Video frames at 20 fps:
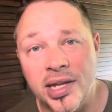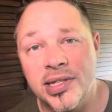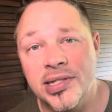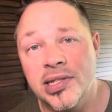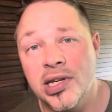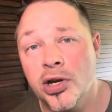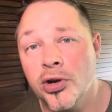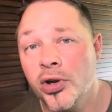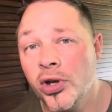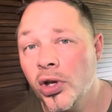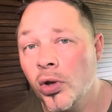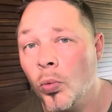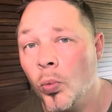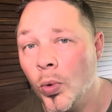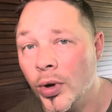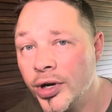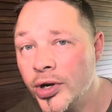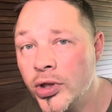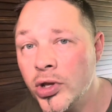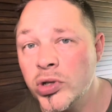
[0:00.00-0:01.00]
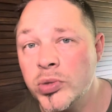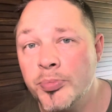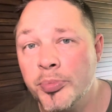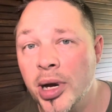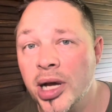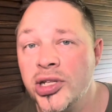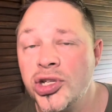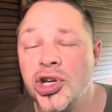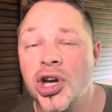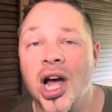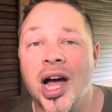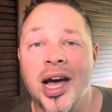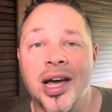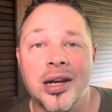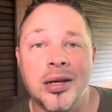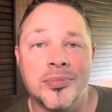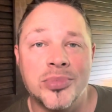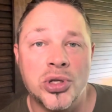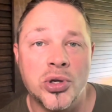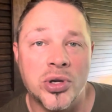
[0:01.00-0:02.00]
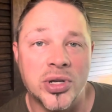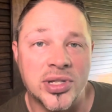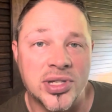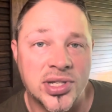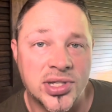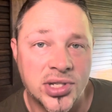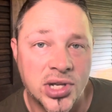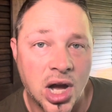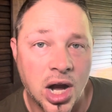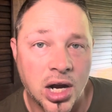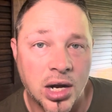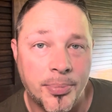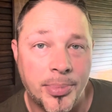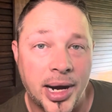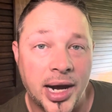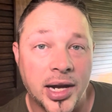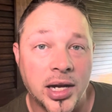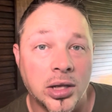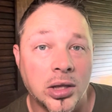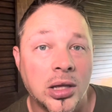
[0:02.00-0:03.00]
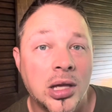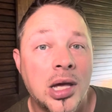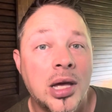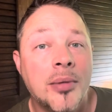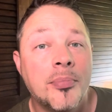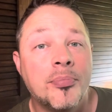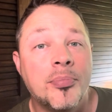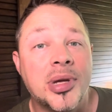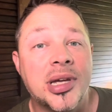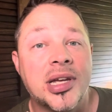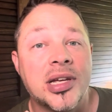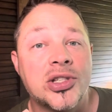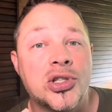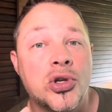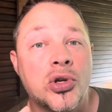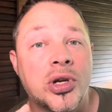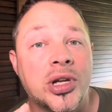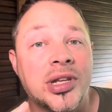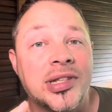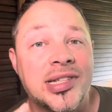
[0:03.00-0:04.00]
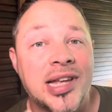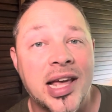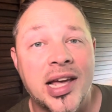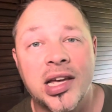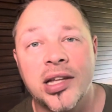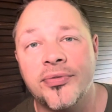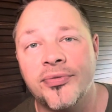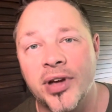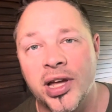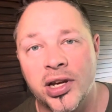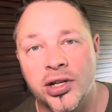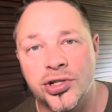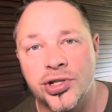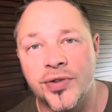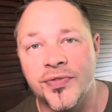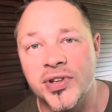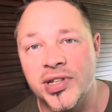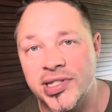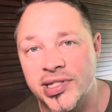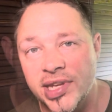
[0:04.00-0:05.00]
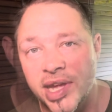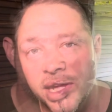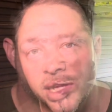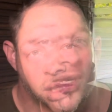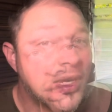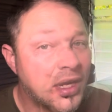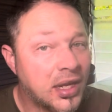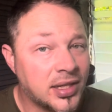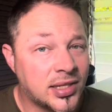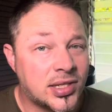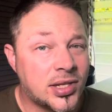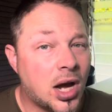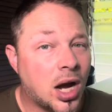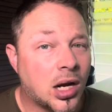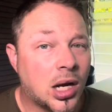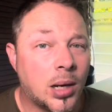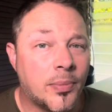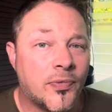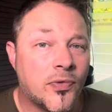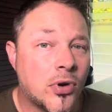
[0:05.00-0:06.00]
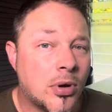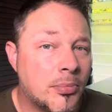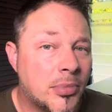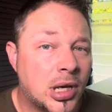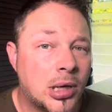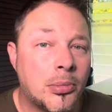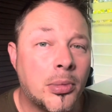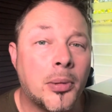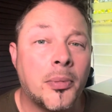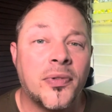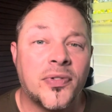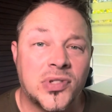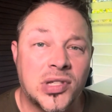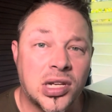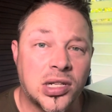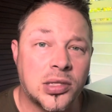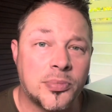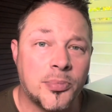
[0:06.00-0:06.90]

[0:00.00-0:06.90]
cereal one of those budget items you can stockpile because you can take advantage of a sale and stock up for a minimum of 6